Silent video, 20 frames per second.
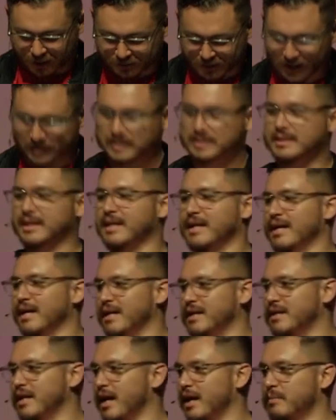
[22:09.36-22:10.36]
Not to say that
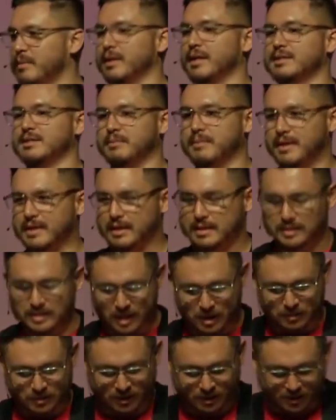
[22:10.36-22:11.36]
he died because he made that
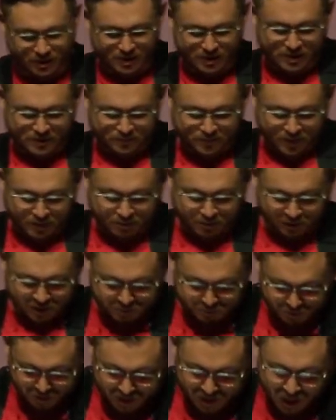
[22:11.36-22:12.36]
statement, but
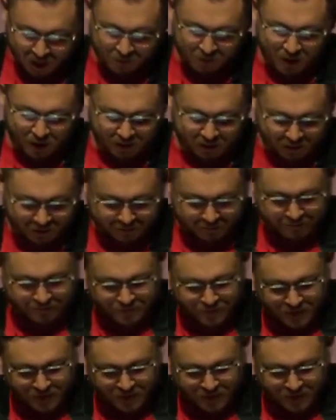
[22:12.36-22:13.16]
it's pretty ironic.